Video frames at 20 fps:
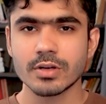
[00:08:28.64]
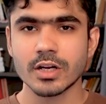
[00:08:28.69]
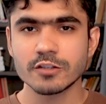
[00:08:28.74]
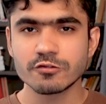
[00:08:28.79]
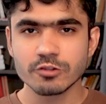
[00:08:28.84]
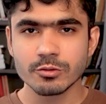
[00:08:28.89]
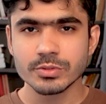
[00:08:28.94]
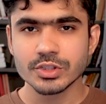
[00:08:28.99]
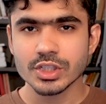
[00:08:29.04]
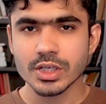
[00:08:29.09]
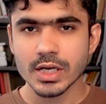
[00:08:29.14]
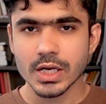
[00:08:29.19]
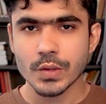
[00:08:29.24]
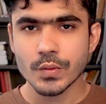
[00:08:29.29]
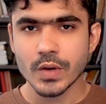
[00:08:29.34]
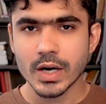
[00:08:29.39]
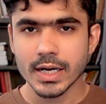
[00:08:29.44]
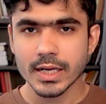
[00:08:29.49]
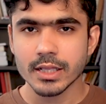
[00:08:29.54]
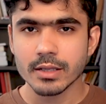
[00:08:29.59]
transformation
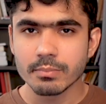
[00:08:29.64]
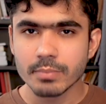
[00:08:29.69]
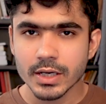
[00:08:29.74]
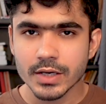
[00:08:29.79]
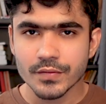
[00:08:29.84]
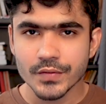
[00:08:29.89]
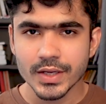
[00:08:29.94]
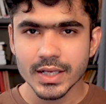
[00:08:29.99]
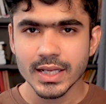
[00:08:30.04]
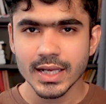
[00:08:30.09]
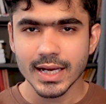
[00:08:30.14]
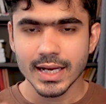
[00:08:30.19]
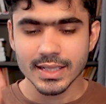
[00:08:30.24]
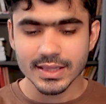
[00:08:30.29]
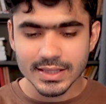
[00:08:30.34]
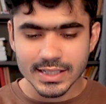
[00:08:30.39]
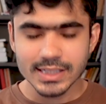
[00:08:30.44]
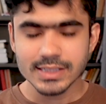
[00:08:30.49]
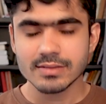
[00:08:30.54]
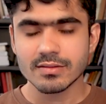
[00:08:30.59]
required in between
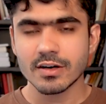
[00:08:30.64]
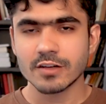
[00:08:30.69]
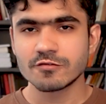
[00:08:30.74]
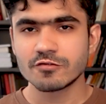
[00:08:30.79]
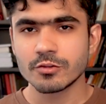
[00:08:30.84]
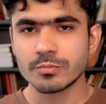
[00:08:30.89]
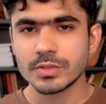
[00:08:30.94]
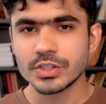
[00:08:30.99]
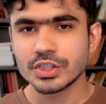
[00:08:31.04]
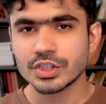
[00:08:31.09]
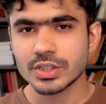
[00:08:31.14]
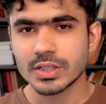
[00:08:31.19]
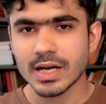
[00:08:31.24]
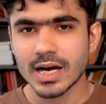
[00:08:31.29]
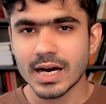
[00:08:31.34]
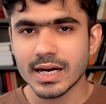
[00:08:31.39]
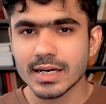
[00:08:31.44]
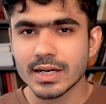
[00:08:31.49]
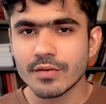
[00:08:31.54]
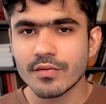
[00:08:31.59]
and these transformation
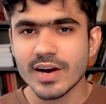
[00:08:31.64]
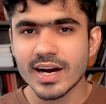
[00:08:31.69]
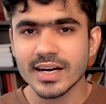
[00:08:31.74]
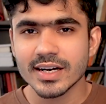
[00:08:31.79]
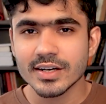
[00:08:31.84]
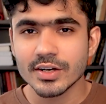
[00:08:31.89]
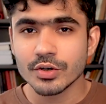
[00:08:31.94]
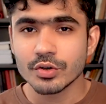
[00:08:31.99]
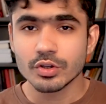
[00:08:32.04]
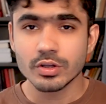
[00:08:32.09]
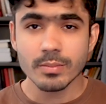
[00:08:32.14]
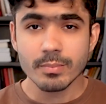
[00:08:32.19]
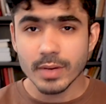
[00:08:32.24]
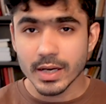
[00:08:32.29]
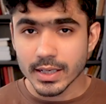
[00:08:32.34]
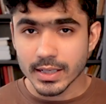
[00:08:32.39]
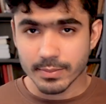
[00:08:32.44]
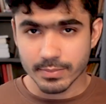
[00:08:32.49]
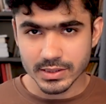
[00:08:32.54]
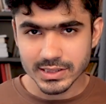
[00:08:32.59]
are divided into the
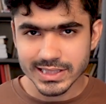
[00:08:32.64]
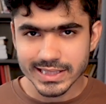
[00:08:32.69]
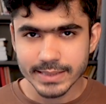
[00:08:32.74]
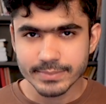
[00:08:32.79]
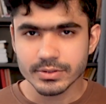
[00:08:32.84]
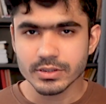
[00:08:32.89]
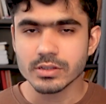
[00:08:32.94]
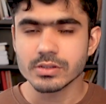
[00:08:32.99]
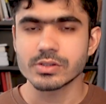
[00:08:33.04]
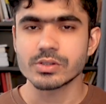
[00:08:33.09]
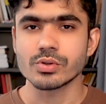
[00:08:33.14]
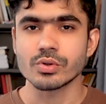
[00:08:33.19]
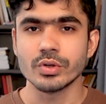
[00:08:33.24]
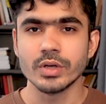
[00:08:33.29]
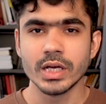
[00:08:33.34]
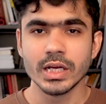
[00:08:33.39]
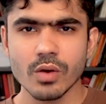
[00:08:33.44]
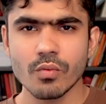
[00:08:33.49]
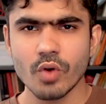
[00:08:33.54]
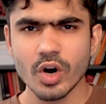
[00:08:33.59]
multiple steps also.
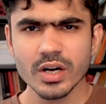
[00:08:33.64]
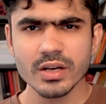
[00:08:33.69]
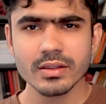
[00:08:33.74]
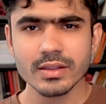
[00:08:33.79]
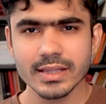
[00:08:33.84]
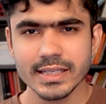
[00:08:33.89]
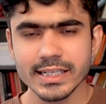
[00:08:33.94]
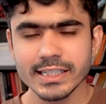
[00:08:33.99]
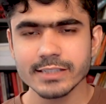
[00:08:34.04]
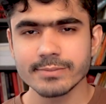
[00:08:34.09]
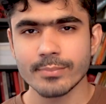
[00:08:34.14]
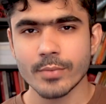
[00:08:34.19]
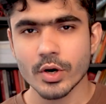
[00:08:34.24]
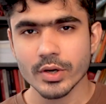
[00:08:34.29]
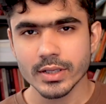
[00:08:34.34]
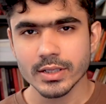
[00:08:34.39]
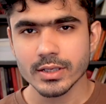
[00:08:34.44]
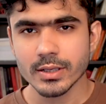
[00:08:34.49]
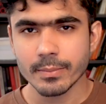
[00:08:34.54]
What these modern